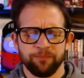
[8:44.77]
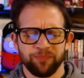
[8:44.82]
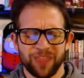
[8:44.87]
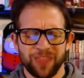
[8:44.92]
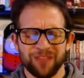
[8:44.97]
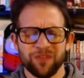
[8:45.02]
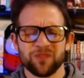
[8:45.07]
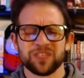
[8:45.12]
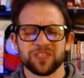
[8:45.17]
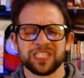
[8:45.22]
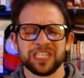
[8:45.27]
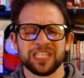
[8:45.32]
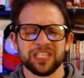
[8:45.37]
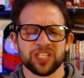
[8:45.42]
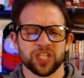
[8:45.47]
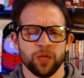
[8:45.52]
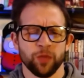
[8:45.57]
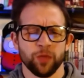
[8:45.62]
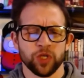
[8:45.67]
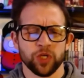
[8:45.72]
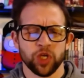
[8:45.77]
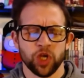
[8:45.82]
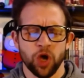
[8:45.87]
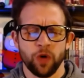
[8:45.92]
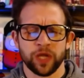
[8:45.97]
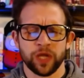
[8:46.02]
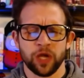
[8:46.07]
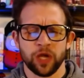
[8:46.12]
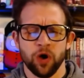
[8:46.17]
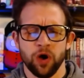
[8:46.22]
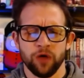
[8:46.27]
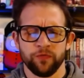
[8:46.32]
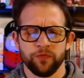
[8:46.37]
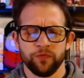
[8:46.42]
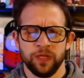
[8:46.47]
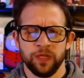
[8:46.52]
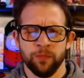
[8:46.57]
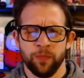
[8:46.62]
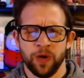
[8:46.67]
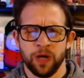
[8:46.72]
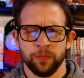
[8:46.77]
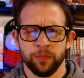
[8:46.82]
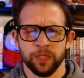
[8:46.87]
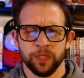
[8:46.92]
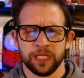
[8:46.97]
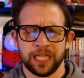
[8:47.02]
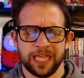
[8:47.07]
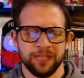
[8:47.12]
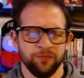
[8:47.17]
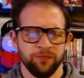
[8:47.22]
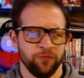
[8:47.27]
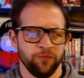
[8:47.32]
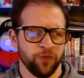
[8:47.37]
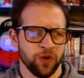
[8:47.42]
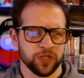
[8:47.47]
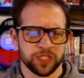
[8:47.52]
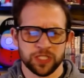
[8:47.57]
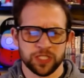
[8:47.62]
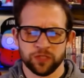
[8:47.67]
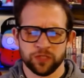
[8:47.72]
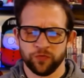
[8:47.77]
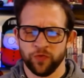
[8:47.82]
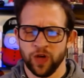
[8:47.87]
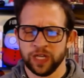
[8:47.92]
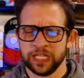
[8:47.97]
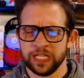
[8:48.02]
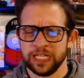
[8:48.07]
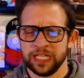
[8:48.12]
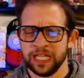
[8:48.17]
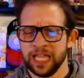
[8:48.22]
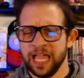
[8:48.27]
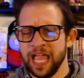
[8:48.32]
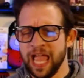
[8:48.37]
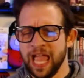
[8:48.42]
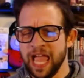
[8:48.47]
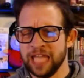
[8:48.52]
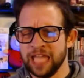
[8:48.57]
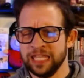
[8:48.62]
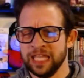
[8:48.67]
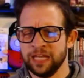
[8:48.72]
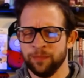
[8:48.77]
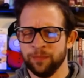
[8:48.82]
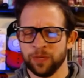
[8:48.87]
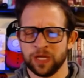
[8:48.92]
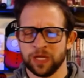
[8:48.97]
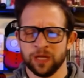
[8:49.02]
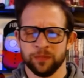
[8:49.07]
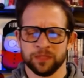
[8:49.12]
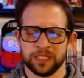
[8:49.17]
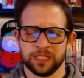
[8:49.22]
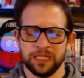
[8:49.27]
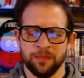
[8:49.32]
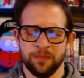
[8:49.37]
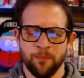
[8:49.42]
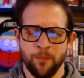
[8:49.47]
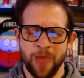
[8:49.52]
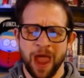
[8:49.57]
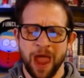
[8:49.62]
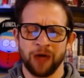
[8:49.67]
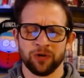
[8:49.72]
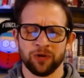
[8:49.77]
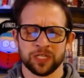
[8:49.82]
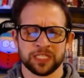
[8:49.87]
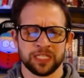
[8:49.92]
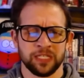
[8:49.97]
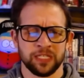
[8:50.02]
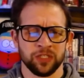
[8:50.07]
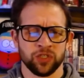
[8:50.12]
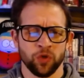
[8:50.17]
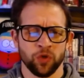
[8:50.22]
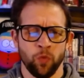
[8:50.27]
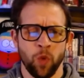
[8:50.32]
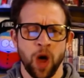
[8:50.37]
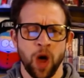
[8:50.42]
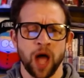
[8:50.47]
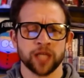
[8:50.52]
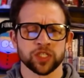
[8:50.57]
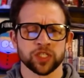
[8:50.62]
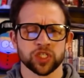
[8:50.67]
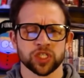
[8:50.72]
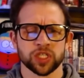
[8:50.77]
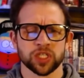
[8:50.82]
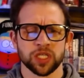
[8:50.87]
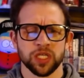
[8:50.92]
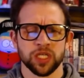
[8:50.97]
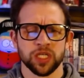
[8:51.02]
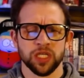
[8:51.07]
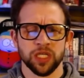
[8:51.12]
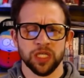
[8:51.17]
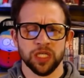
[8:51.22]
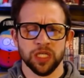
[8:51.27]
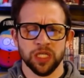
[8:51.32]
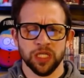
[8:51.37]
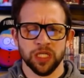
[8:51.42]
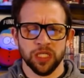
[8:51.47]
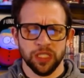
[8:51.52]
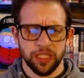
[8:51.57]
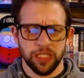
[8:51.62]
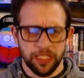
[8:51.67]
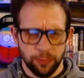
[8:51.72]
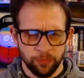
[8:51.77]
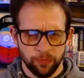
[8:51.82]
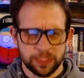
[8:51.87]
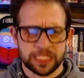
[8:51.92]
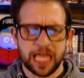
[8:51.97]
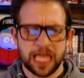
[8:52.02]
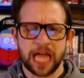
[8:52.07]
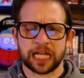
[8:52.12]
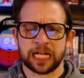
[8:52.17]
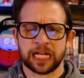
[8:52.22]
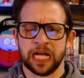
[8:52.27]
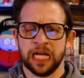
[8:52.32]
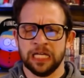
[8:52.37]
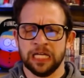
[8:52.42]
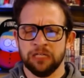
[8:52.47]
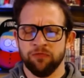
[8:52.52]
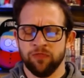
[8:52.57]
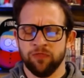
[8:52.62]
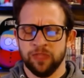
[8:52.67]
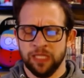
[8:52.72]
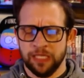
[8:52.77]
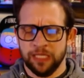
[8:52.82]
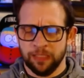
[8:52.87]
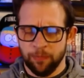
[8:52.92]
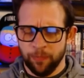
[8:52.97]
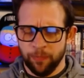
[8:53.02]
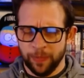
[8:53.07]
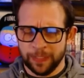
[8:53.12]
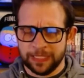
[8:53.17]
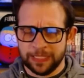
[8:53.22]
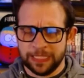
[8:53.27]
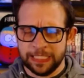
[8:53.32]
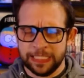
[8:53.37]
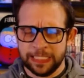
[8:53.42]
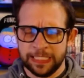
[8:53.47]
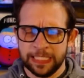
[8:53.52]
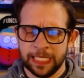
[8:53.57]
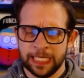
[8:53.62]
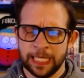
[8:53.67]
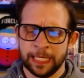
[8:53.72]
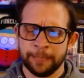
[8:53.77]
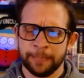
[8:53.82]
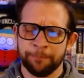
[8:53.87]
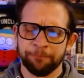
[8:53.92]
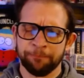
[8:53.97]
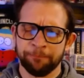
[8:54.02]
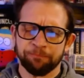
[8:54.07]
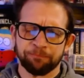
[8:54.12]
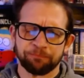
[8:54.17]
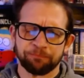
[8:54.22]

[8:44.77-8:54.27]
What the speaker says: have you ever seen someone going off in public and first it's funny and then it becomes embarrassing to watch? It was that kind of thing. But the